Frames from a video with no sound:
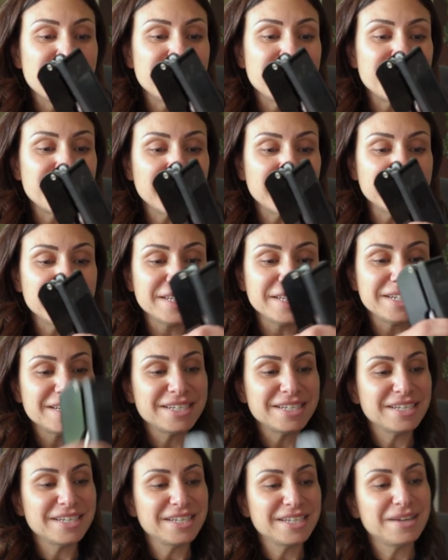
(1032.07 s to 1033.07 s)
Fun,
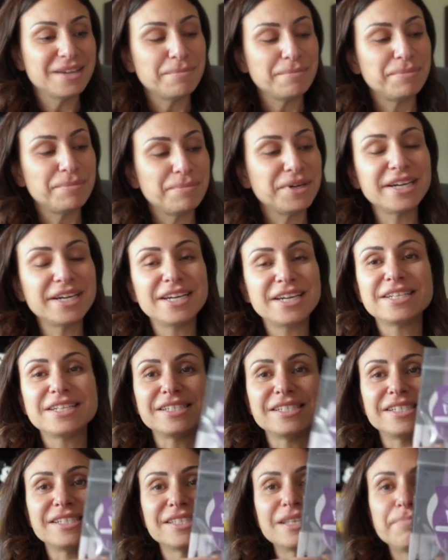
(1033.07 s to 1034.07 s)
put it in a
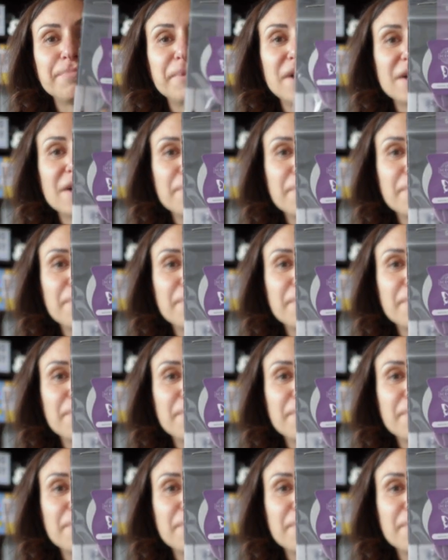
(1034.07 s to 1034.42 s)
little Ziploc